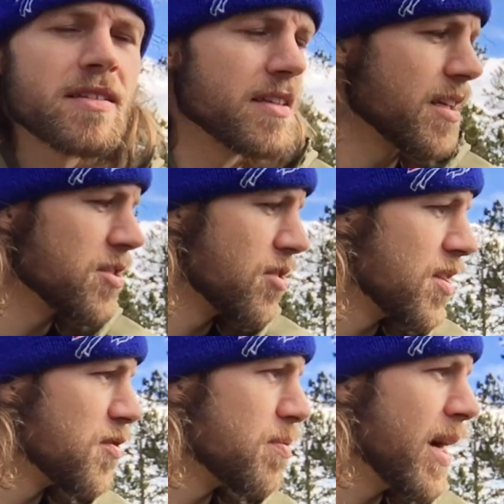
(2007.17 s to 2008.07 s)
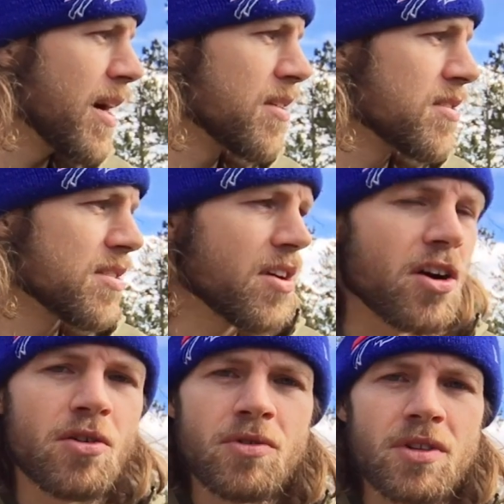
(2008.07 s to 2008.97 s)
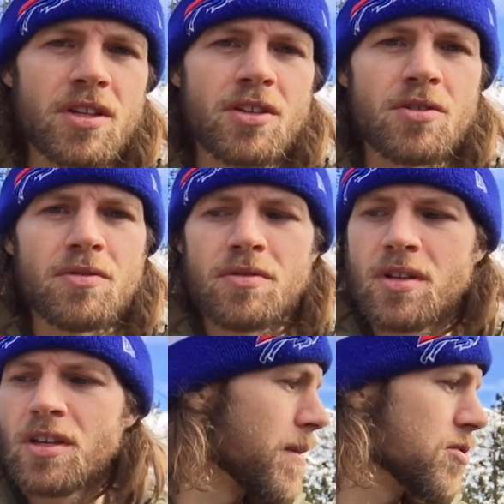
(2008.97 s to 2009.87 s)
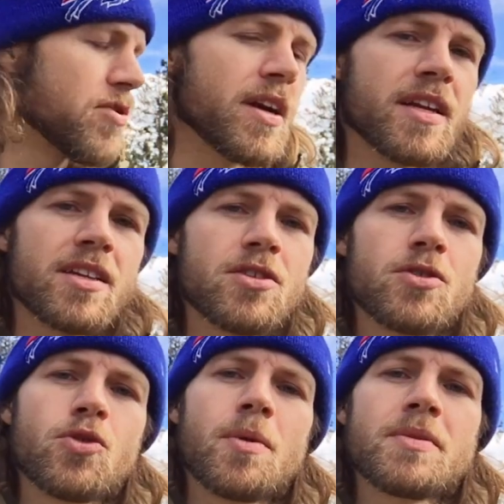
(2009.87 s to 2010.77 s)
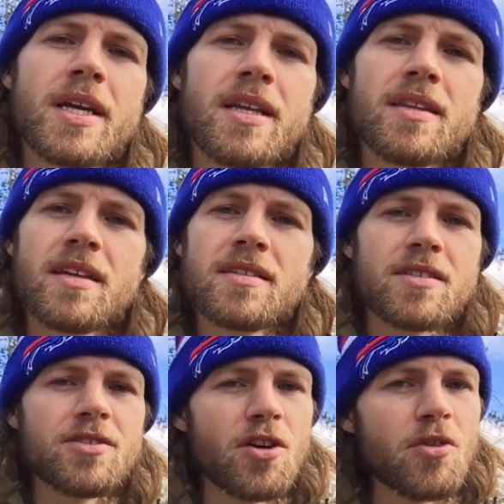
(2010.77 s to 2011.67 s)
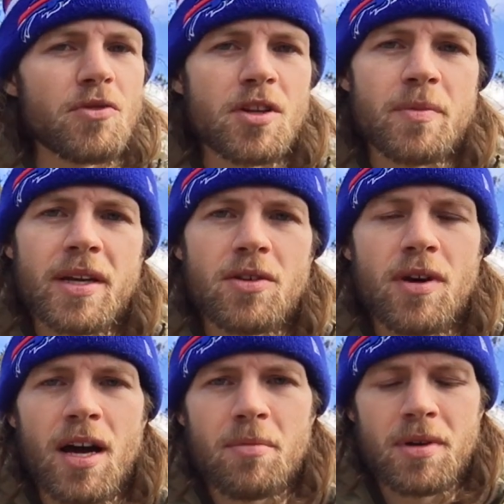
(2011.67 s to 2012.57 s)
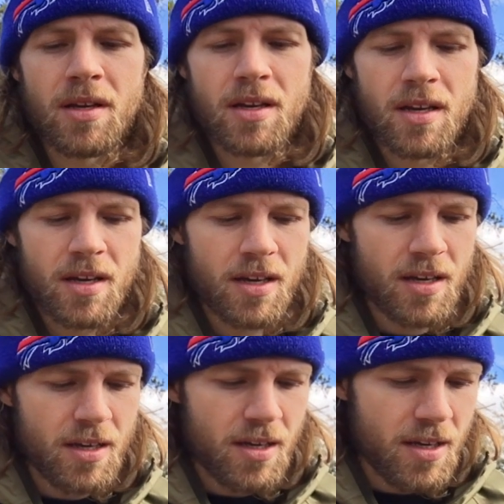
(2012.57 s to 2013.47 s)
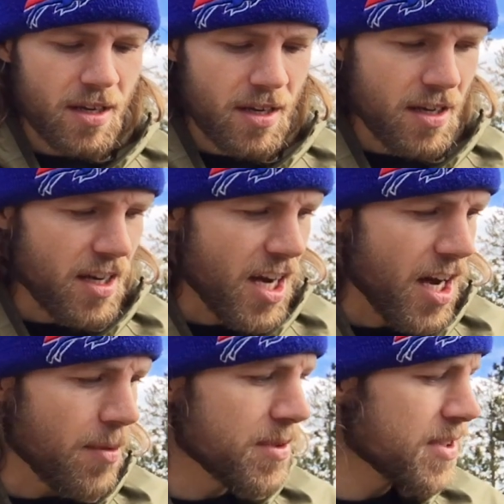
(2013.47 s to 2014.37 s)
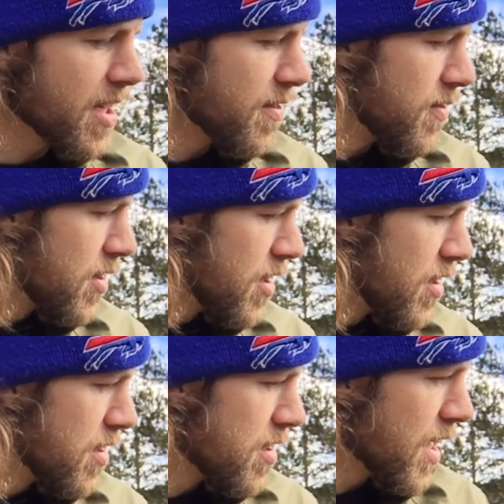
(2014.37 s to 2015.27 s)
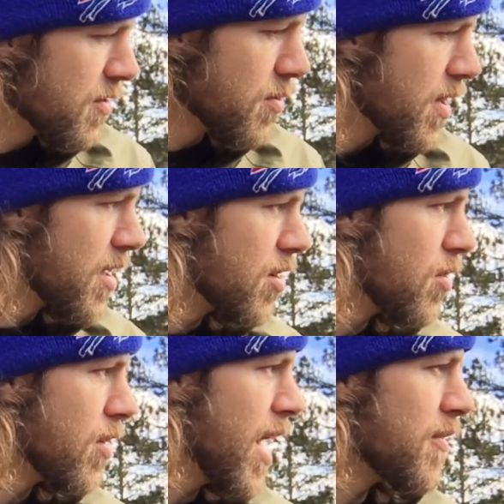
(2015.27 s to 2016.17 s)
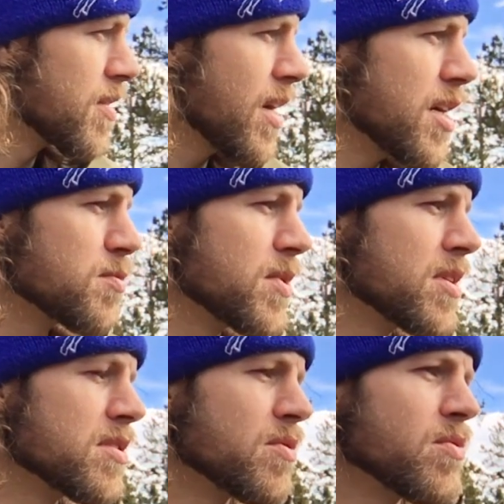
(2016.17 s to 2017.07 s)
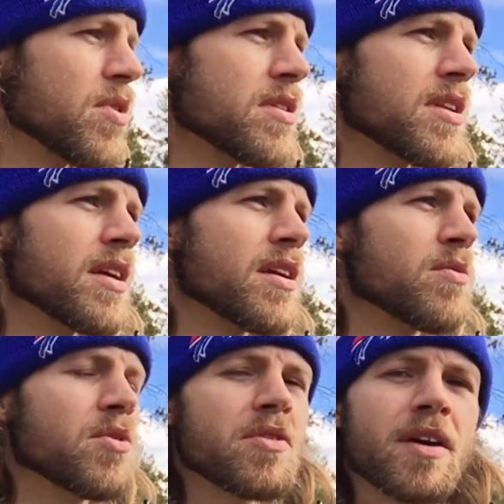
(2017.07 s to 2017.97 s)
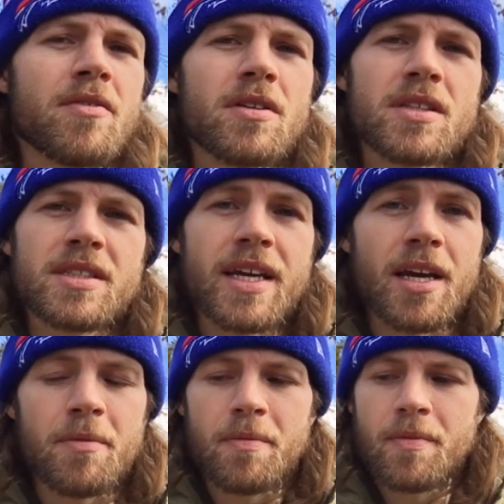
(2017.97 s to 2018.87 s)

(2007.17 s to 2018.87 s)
to get you to live patterns that aren't really you, to try to get you to obtain things that don't really make you happy. I've been saying for years to everyone I know, advertisement is the one thing we'll never escape.